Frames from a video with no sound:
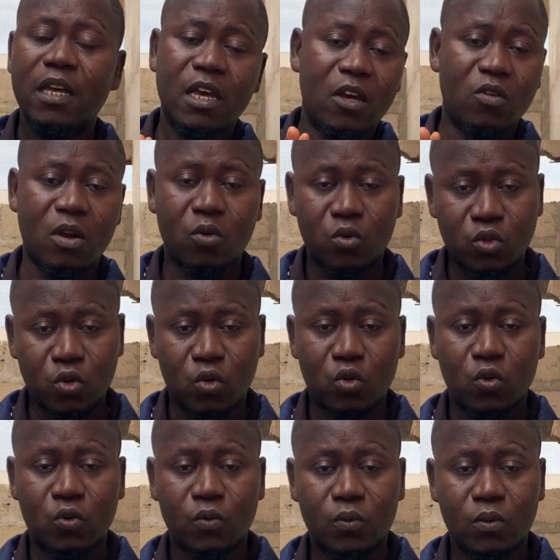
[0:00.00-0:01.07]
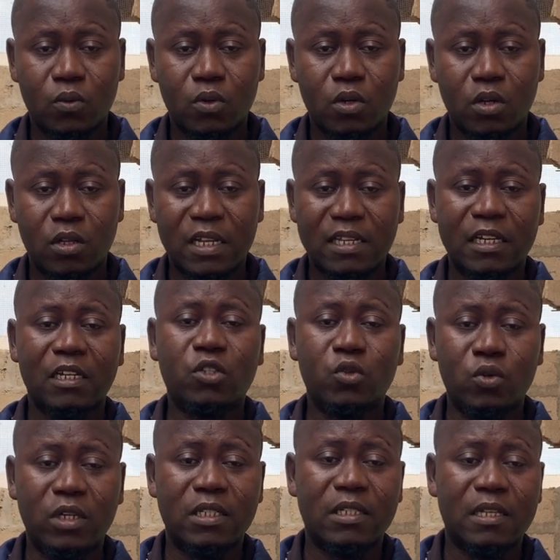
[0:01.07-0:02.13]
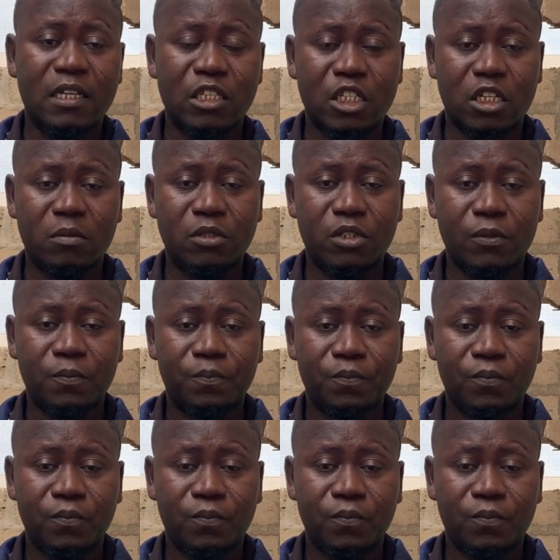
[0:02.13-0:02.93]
and you're good to go. The link to is in the description.